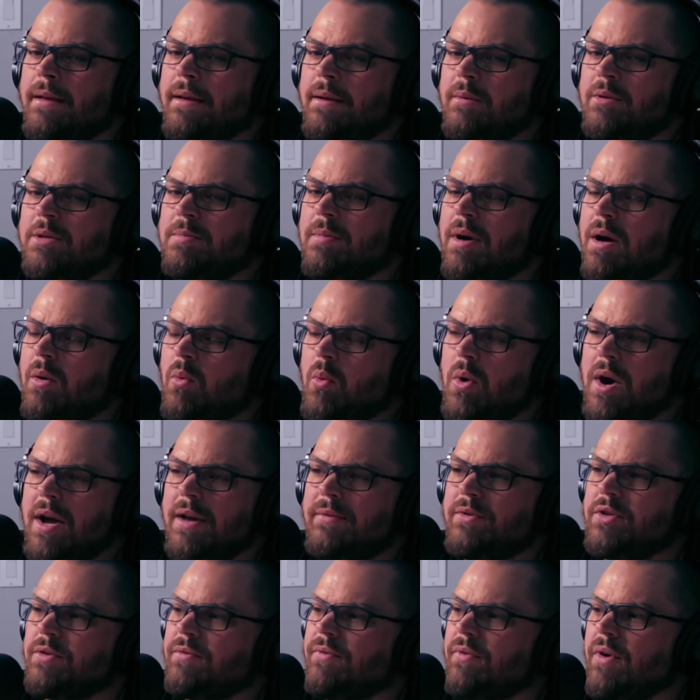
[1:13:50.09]
was my
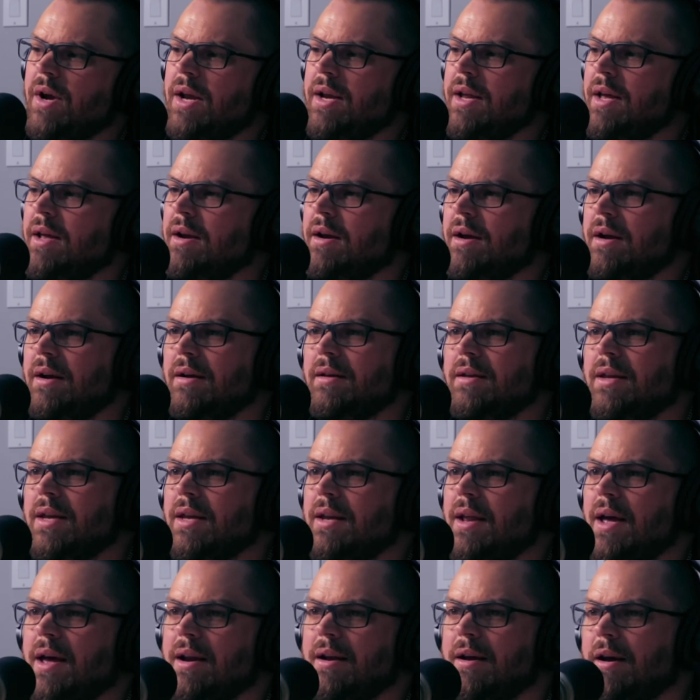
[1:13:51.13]
wife's friend had
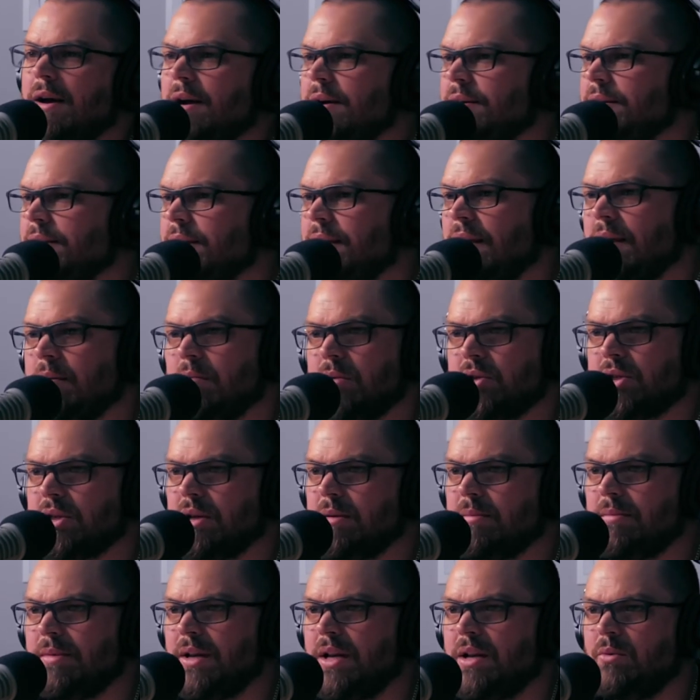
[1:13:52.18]
a hockey game or
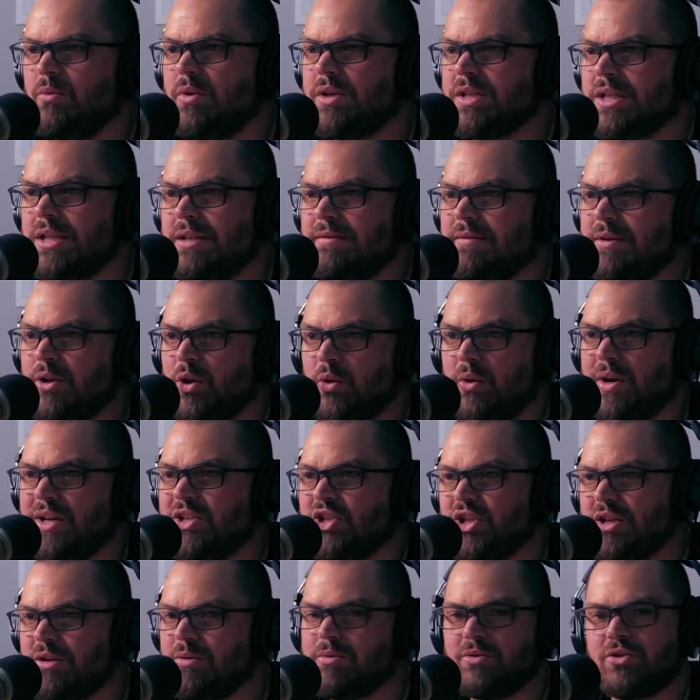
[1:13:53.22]
something, and it wasn't even
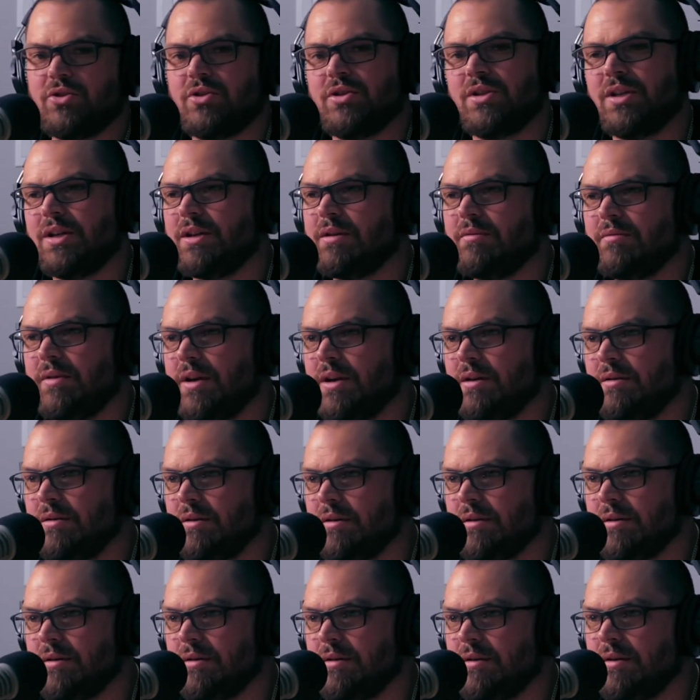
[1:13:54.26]
OHL. It was just like a
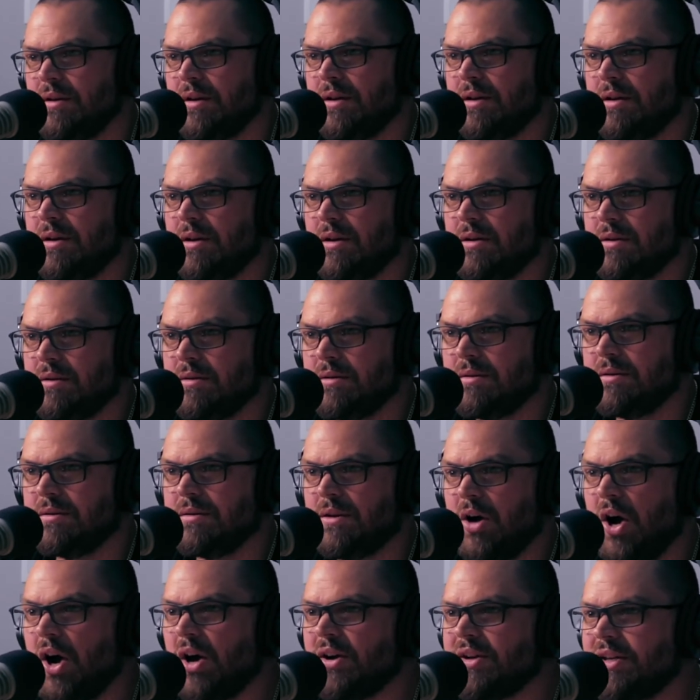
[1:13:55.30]
regular
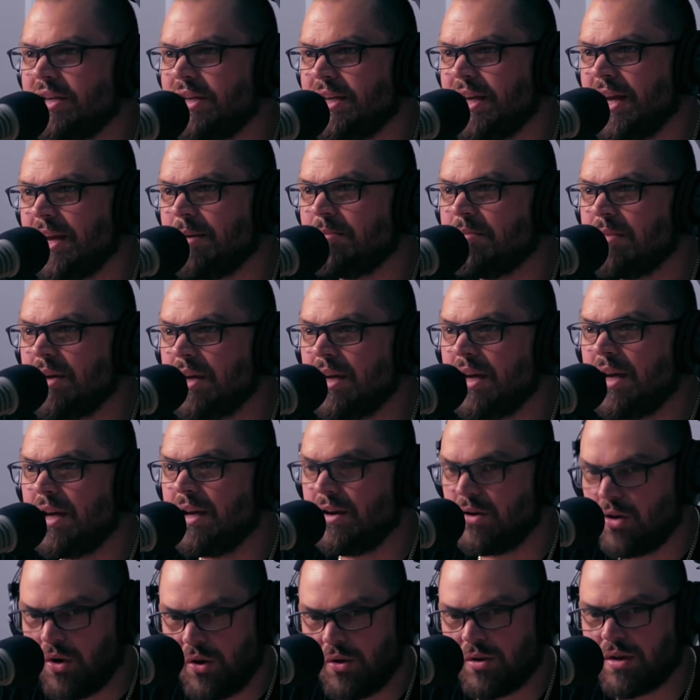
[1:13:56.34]
hockey game,
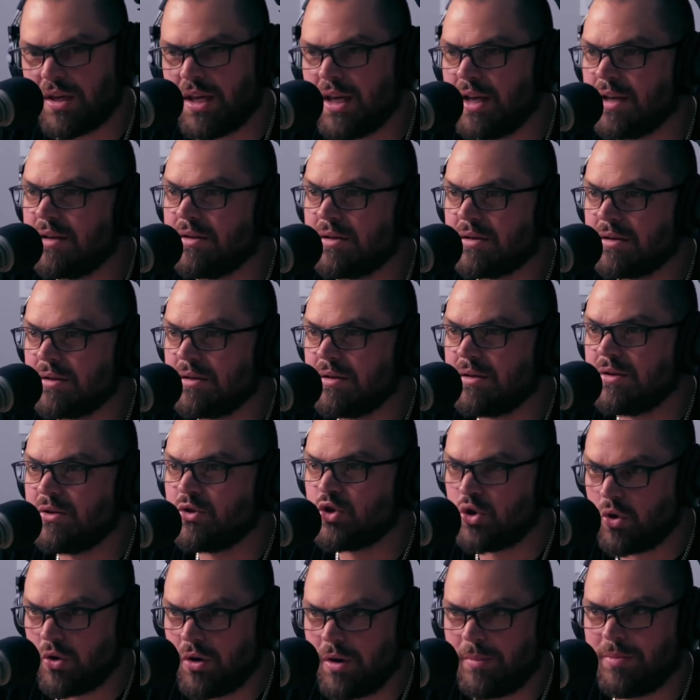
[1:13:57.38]
and all the kids
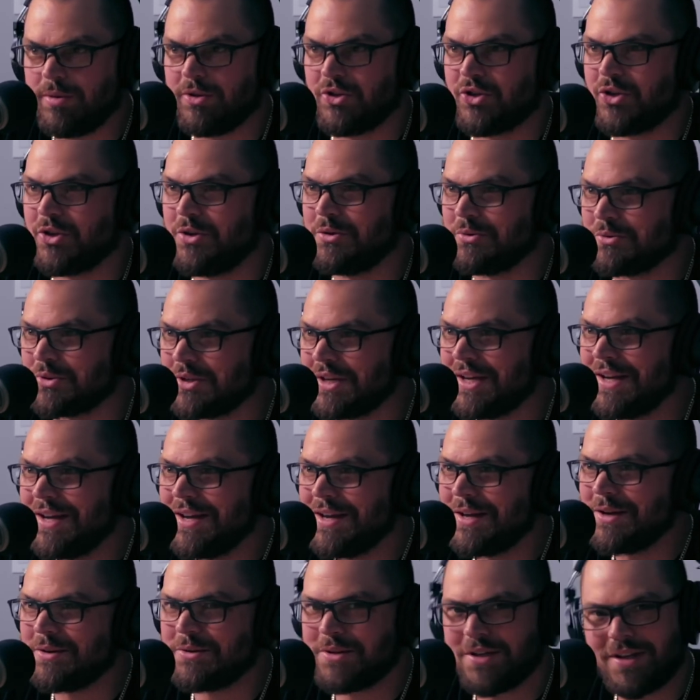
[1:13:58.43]
showed up in suits.
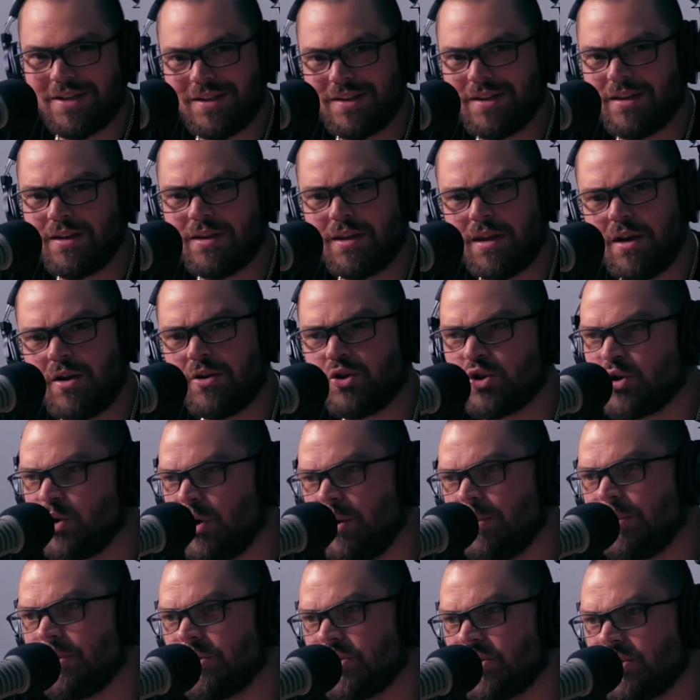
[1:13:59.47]
Yep. I was like, they all show
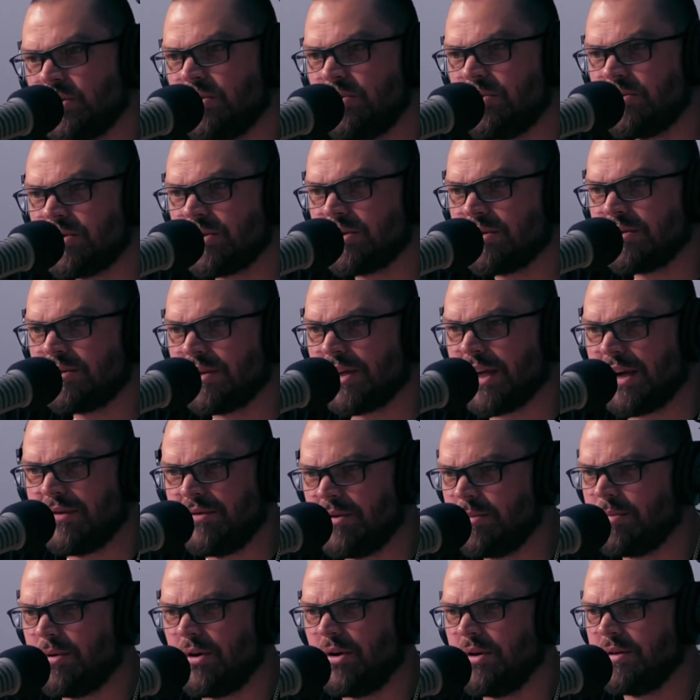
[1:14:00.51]
up in suits, like
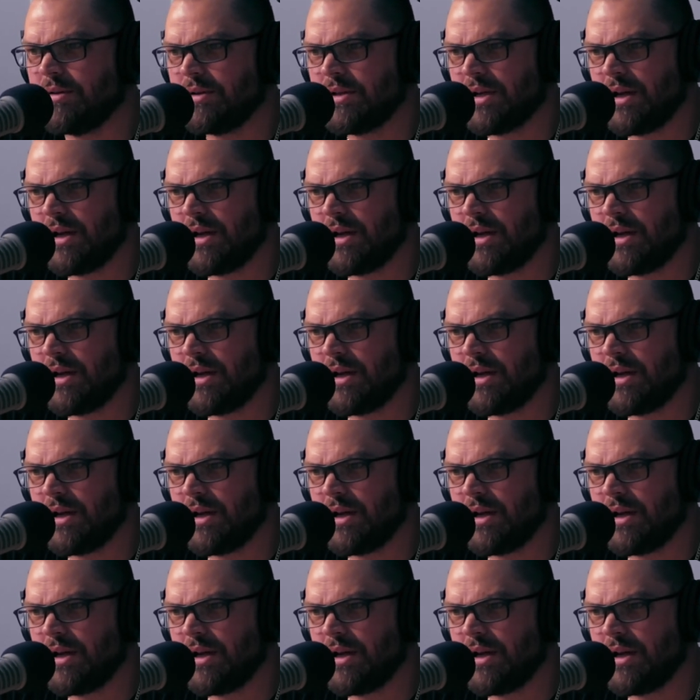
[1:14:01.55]
all the